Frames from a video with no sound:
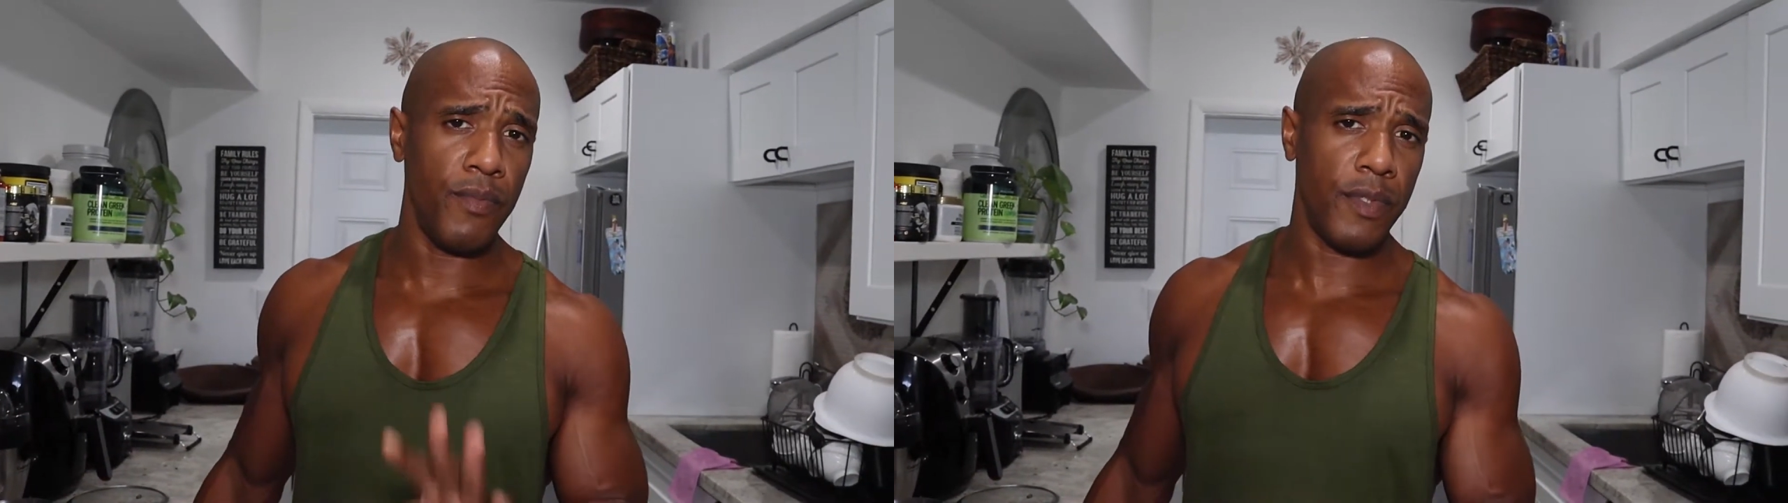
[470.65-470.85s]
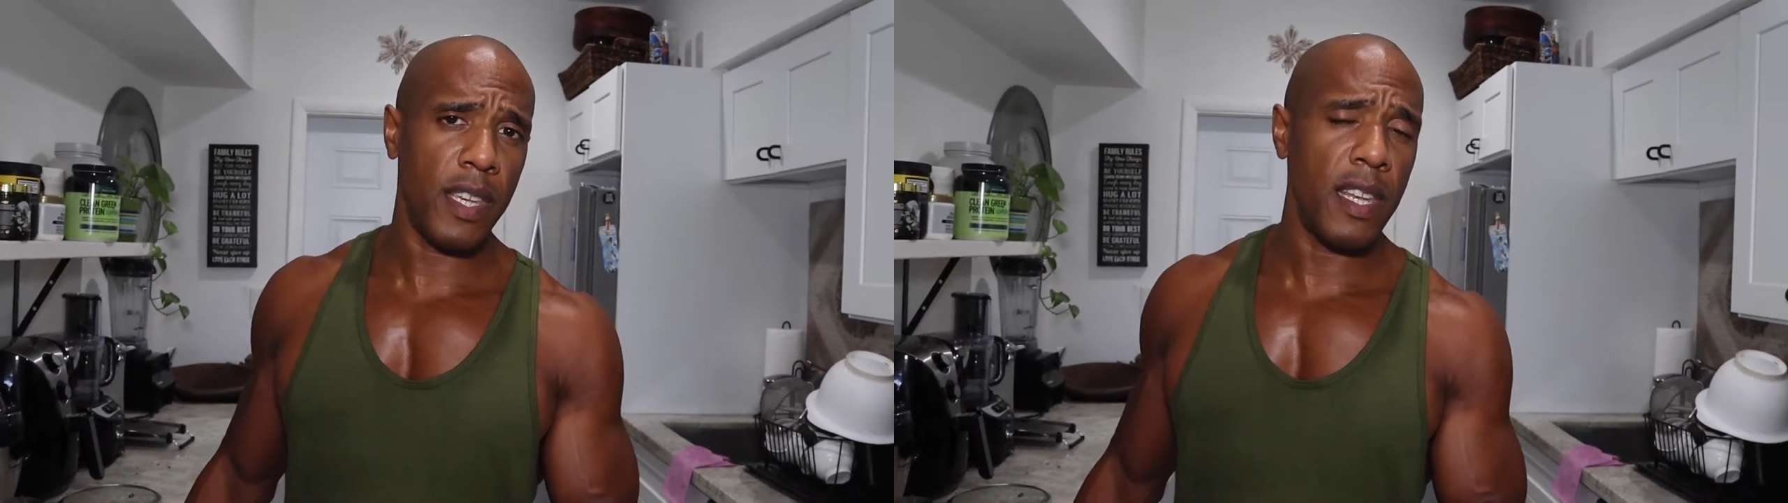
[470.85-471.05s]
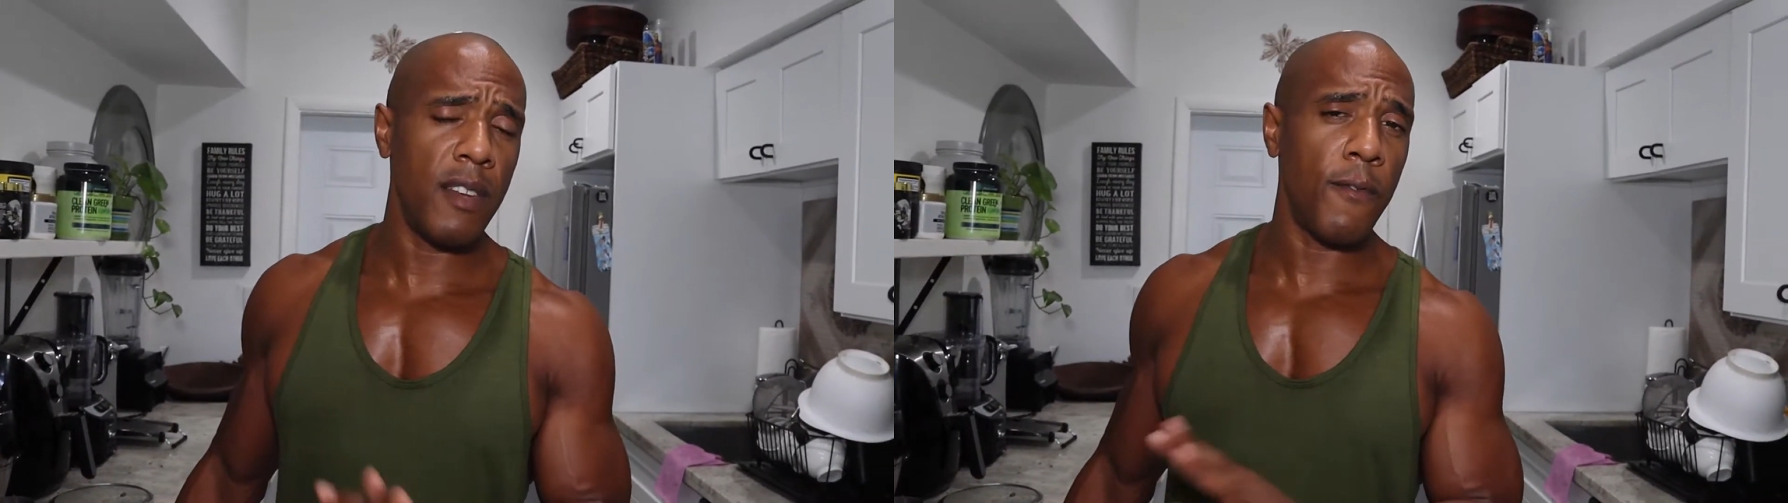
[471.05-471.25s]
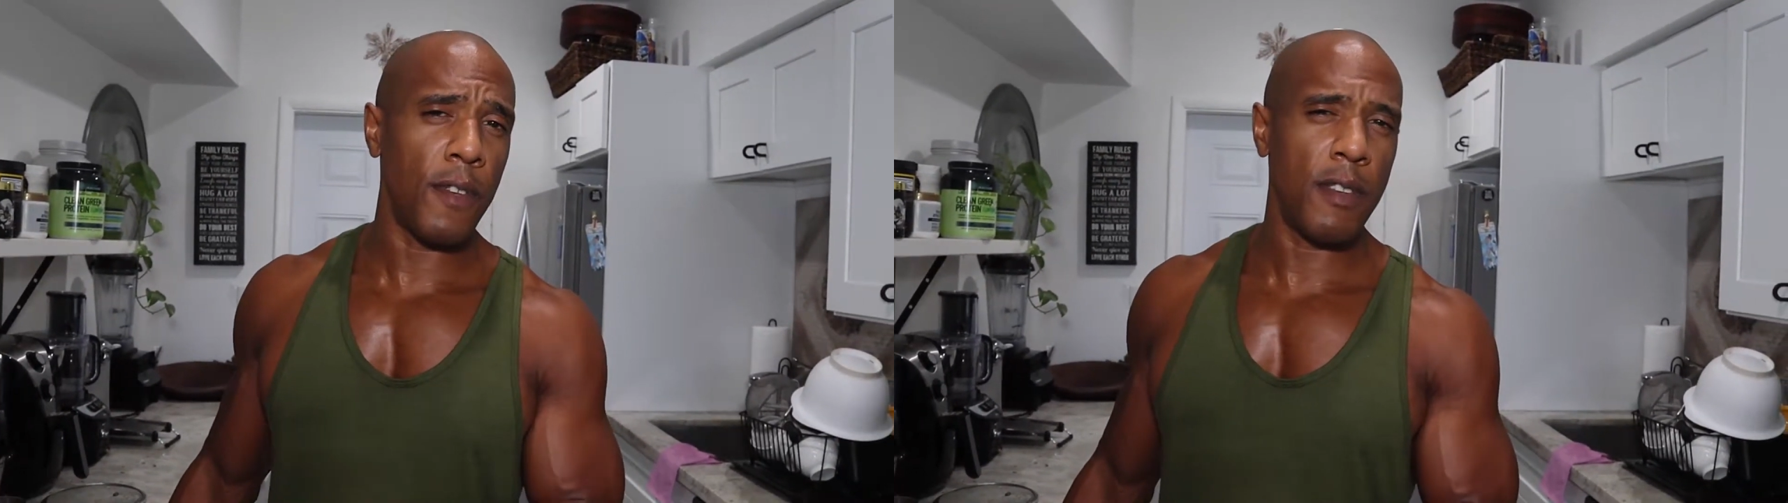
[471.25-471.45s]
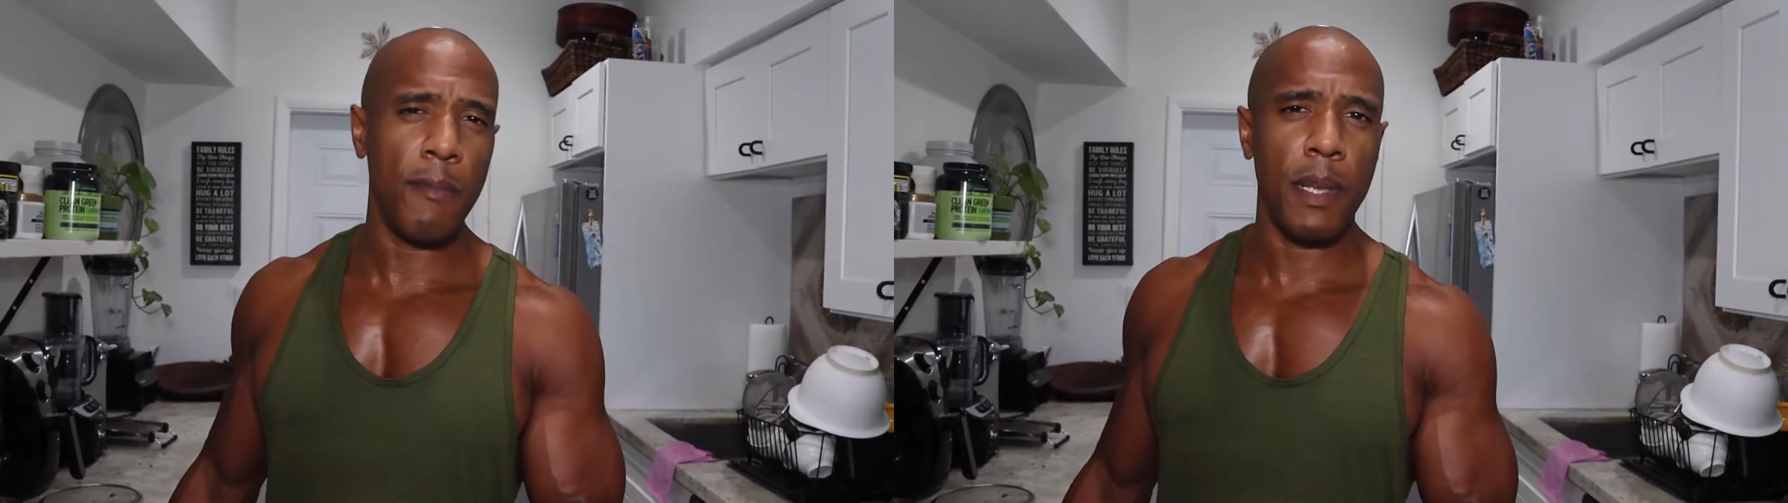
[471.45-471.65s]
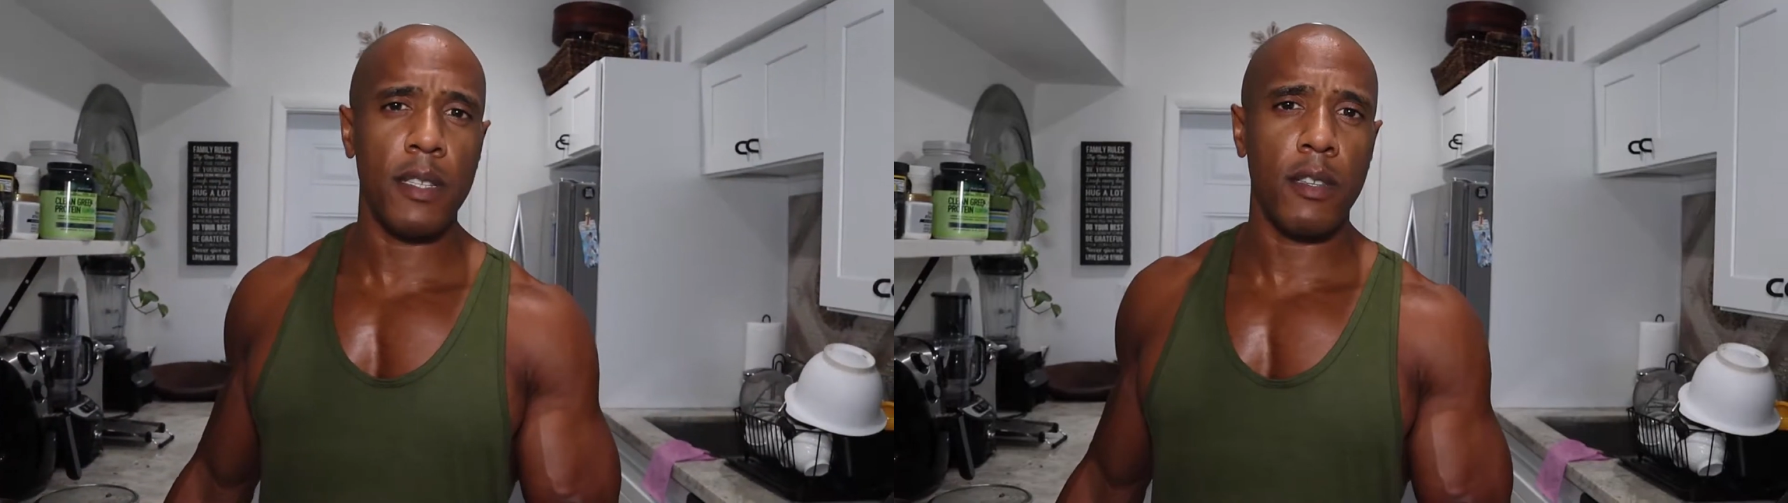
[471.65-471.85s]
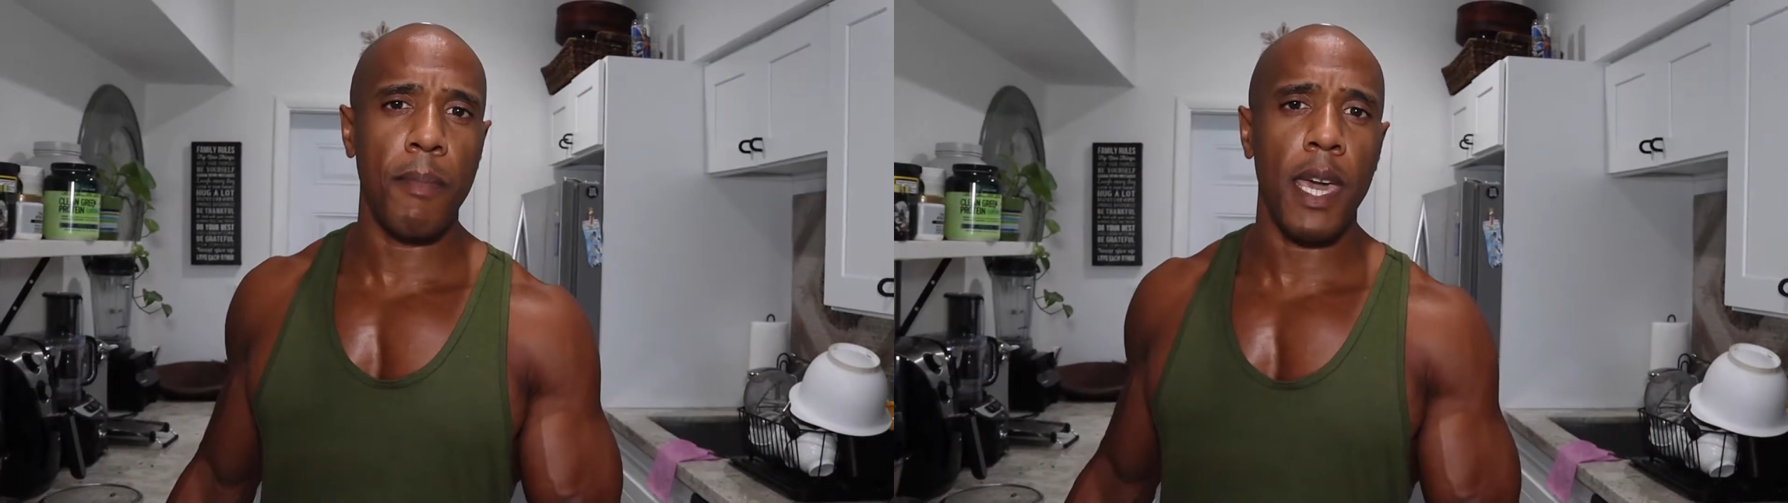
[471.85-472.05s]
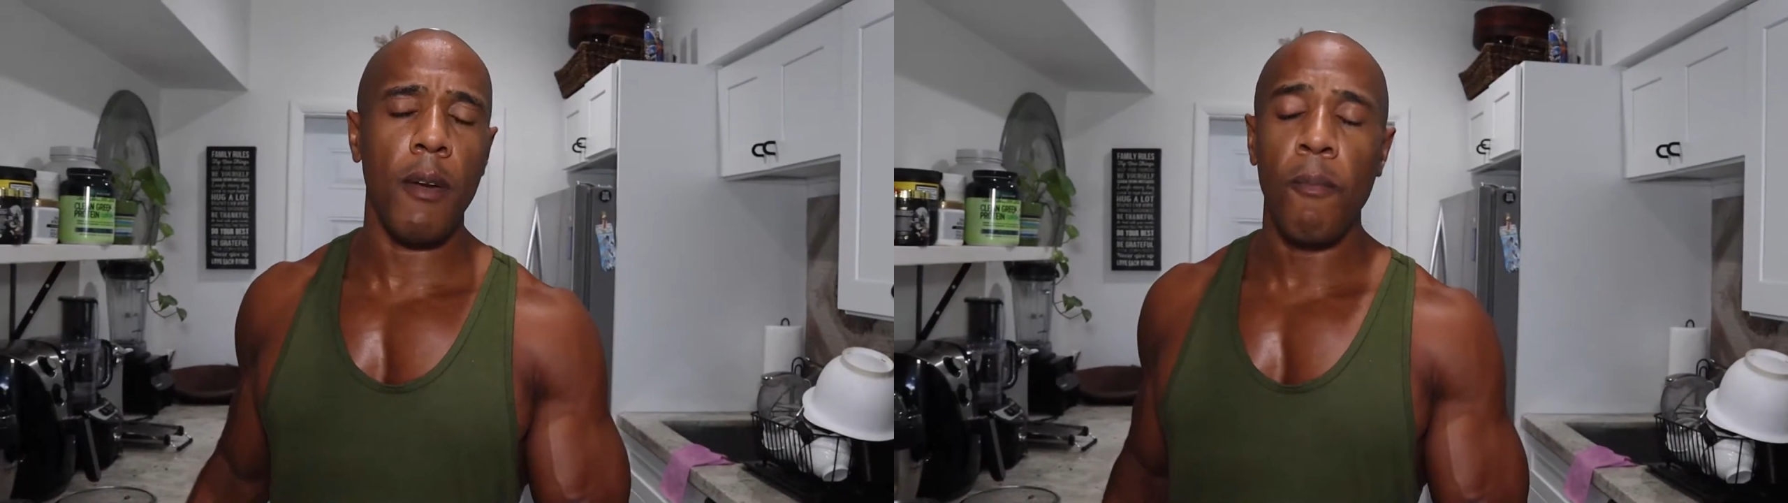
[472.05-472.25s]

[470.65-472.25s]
10 to 15 minutes to make.